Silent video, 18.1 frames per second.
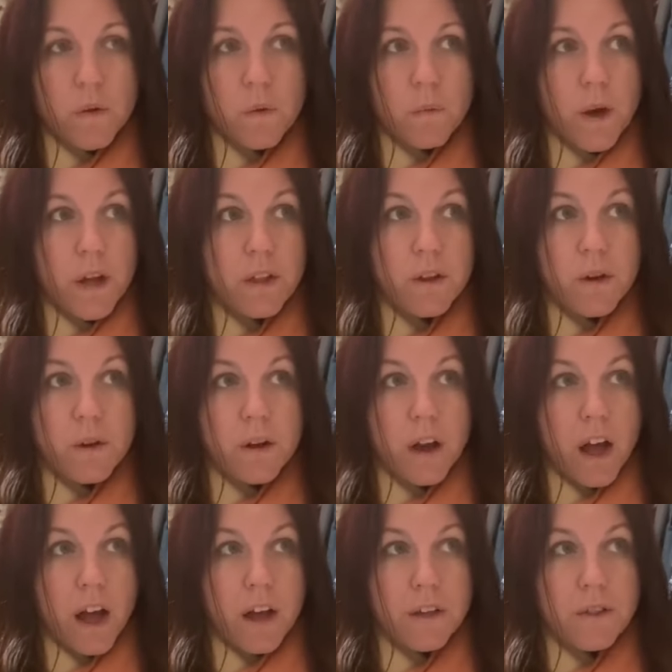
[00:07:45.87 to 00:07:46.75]
whether or
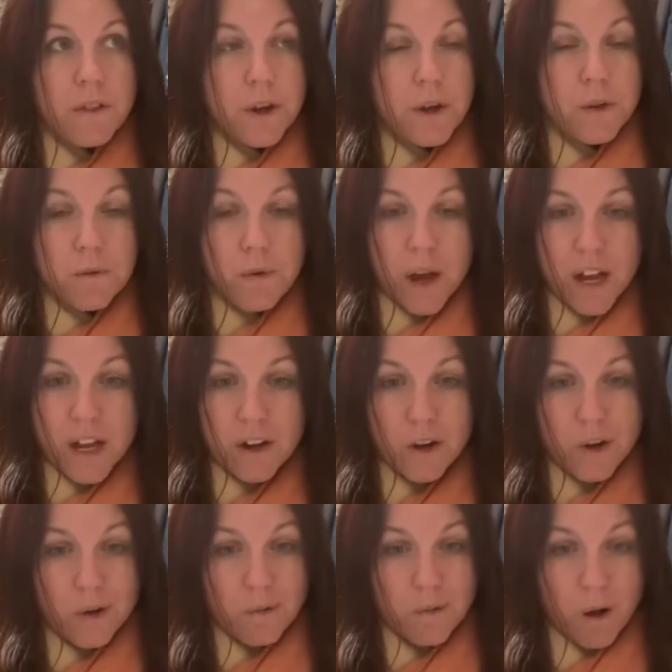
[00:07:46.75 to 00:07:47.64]
not they're right
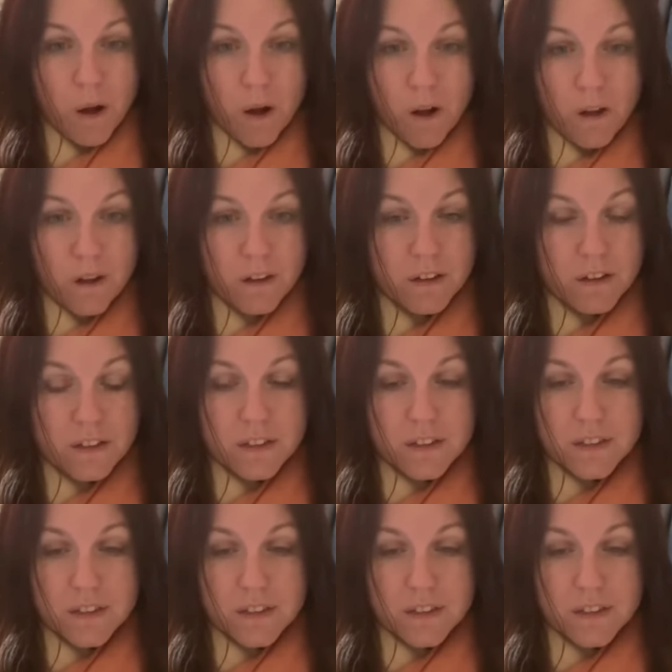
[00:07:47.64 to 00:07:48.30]
or wrong.